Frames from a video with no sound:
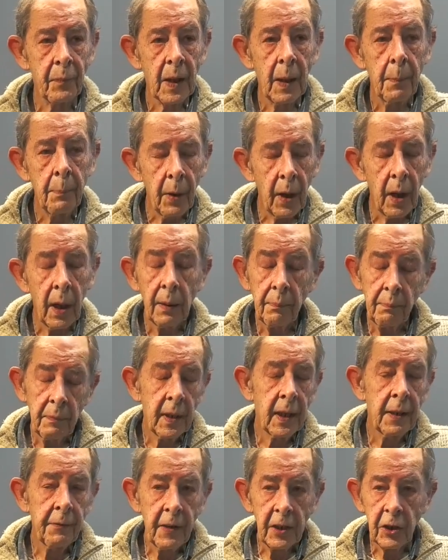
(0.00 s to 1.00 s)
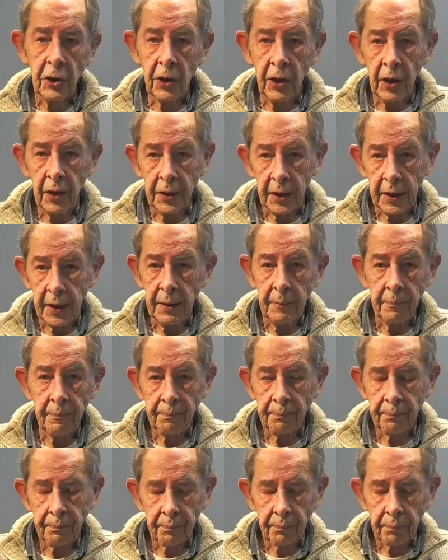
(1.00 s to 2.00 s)
But eventually I did it.
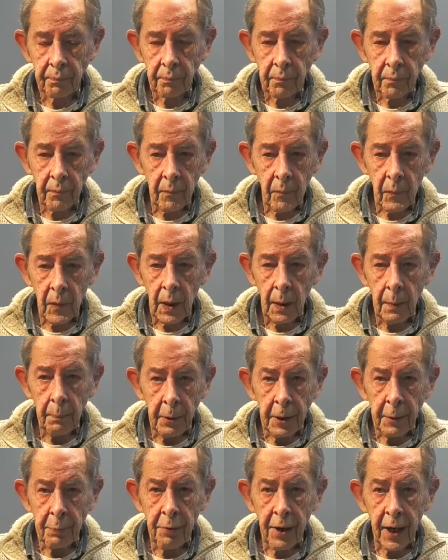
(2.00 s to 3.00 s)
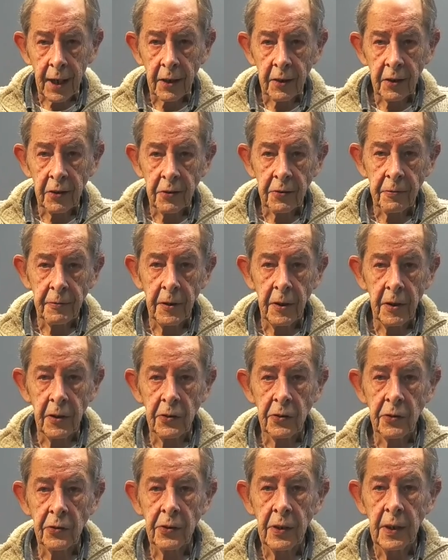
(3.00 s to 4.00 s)
Bit of practice
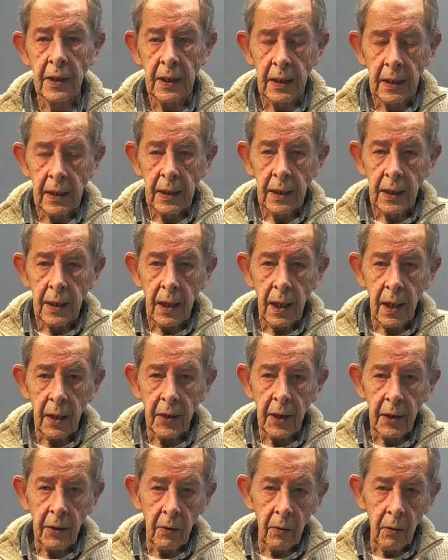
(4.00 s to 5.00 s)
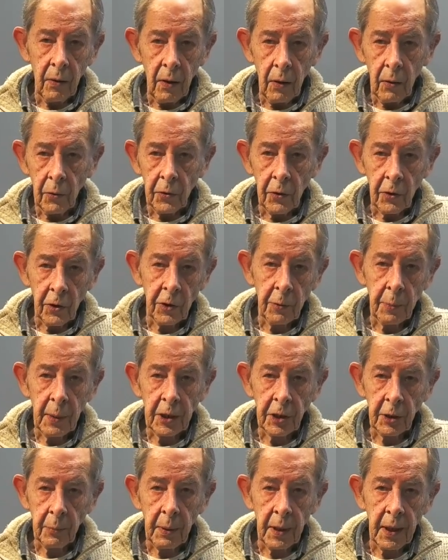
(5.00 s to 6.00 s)
first, and then onto the
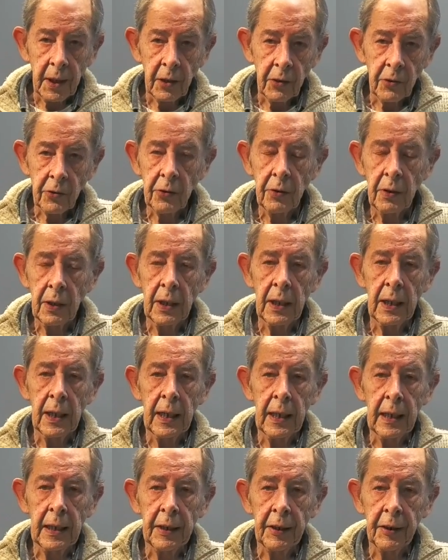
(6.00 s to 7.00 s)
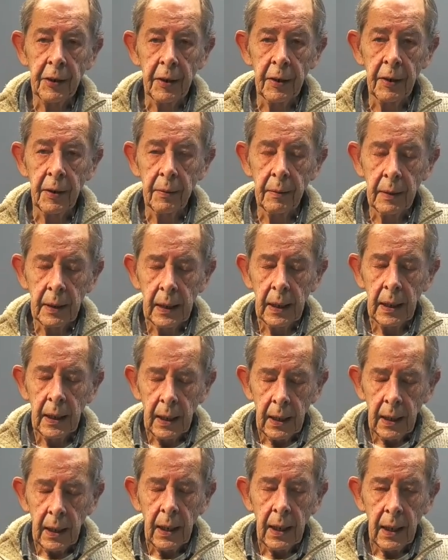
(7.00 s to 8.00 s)
splasher plates. And
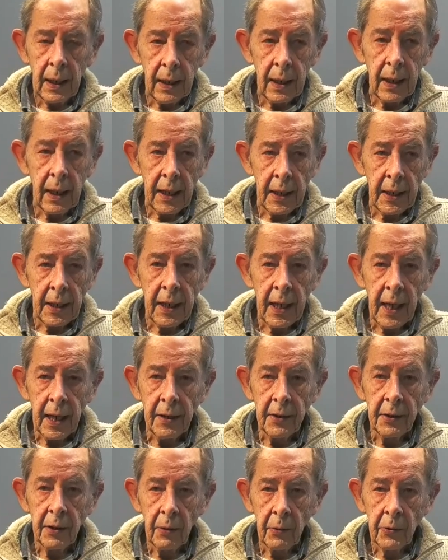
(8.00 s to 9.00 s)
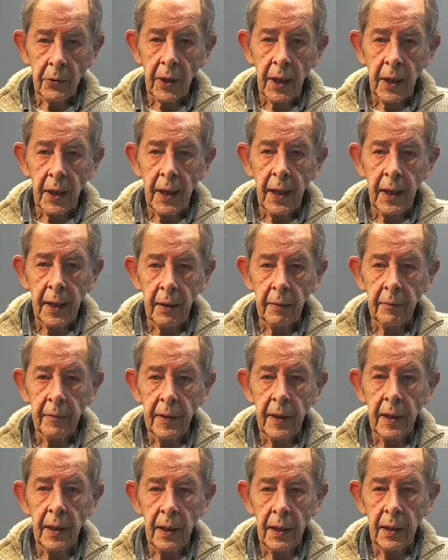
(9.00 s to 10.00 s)
in the end, I was getting the hang of
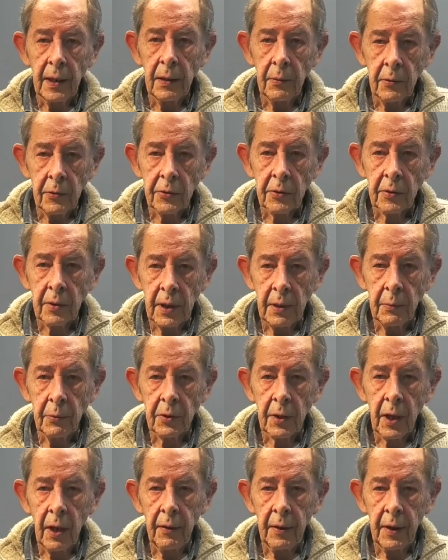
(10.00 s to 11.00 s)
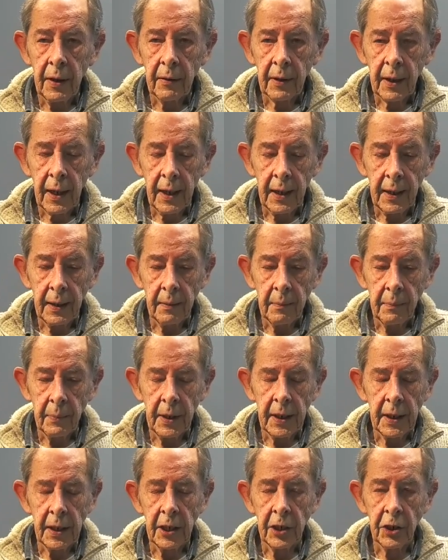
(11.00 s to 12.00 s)
it, and it was going okay. But
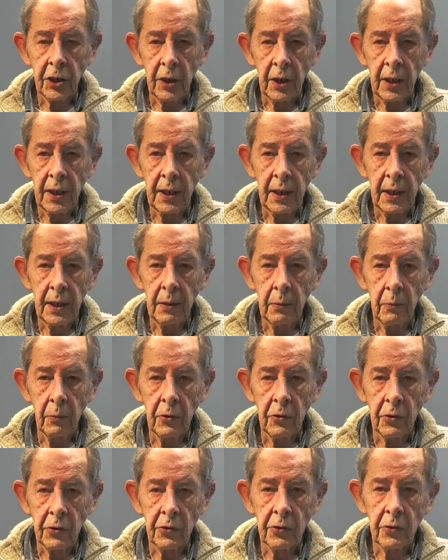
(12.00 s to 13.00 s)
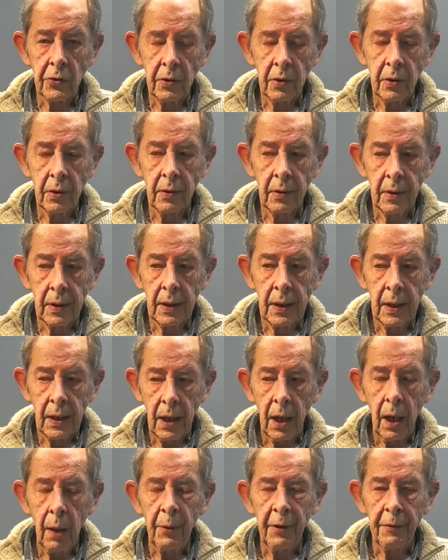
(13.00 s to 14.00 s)
initially, it was
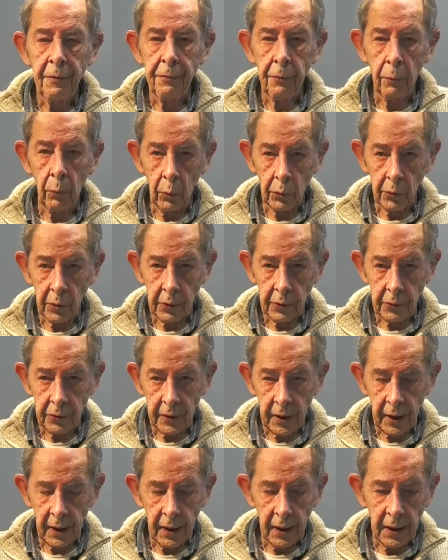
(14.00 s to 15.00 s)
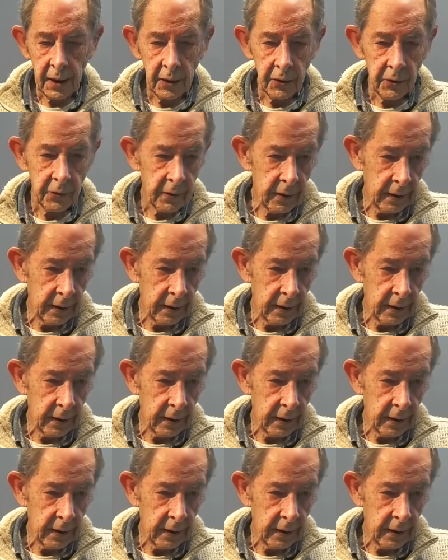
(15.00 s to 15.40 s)
a bit fraught, to say the least.